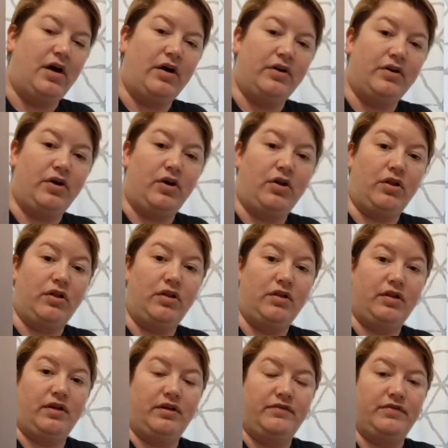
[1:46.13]
on
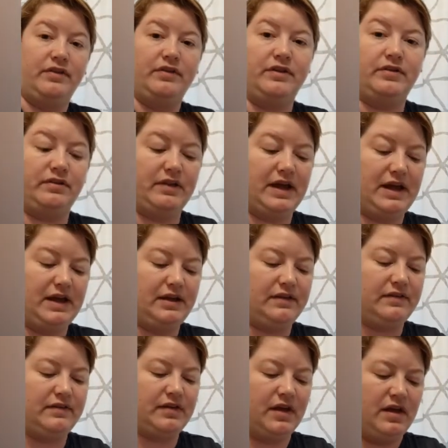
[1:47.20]
all of the little
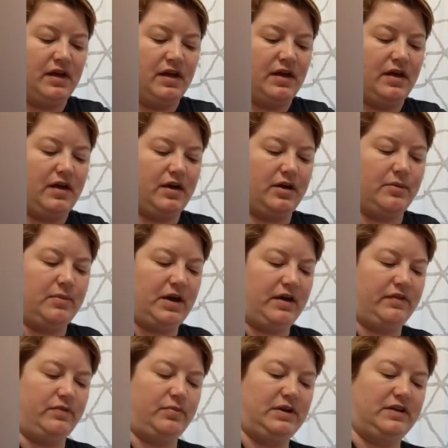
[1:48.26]
legs
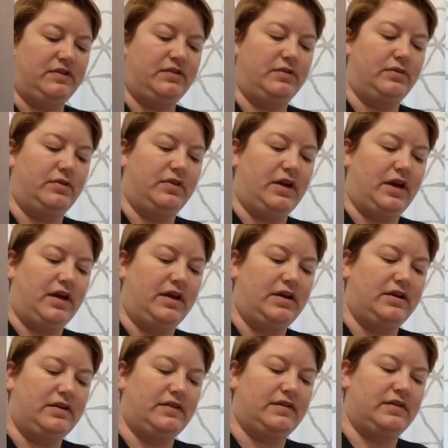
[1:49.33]
as we do
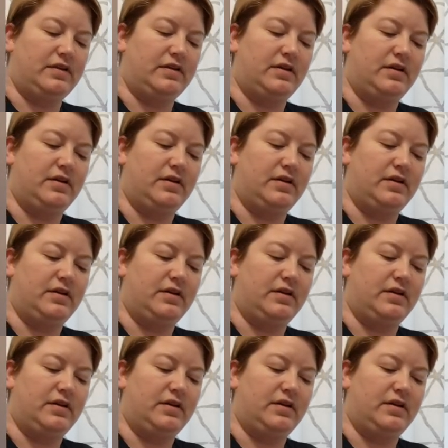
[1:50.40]
that.